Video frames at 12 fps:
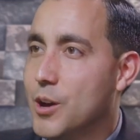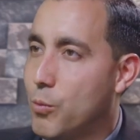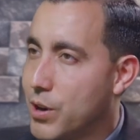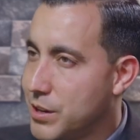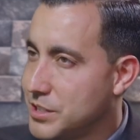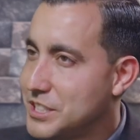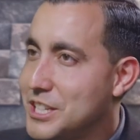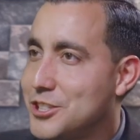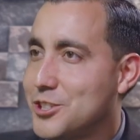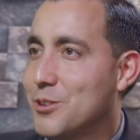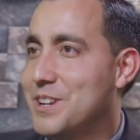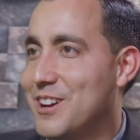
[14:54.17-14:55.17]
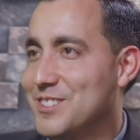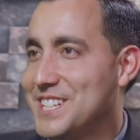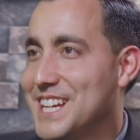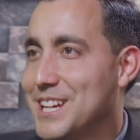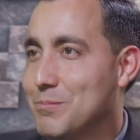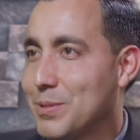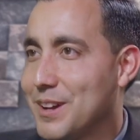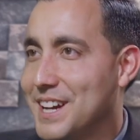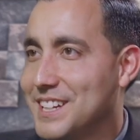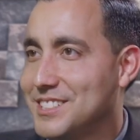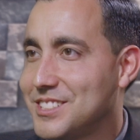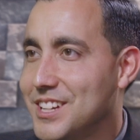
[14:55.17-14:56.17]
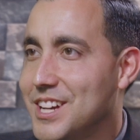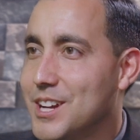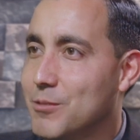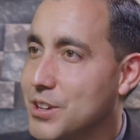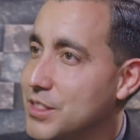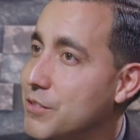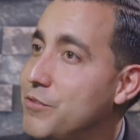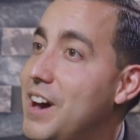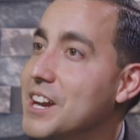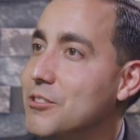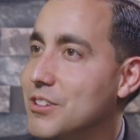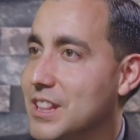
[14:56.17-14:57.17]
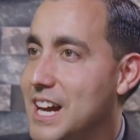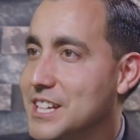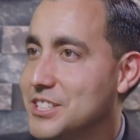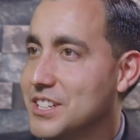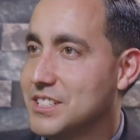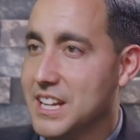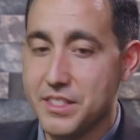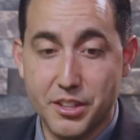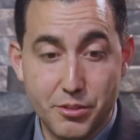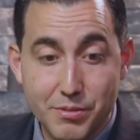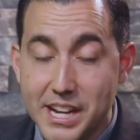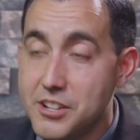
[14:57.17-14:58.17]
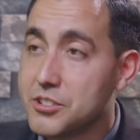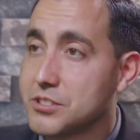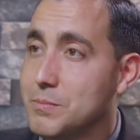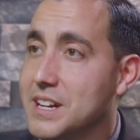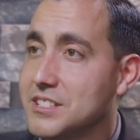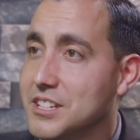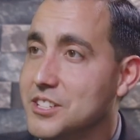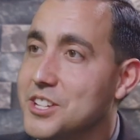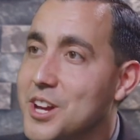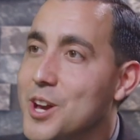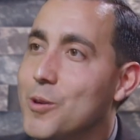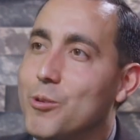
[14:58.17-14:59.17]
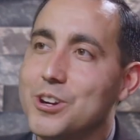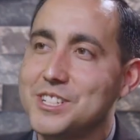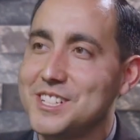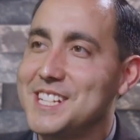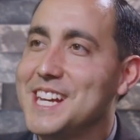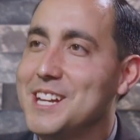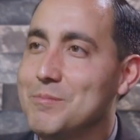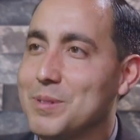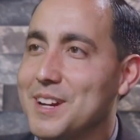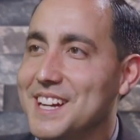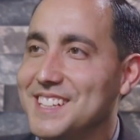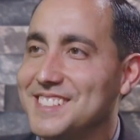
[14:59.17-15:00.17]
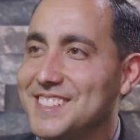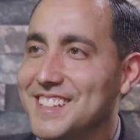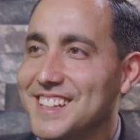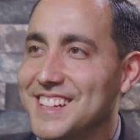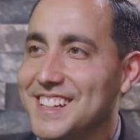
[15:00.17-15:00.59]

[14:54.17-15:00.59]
Where is this showdown taking place with the final Elijah's and the three angels' message? Where is it taking place?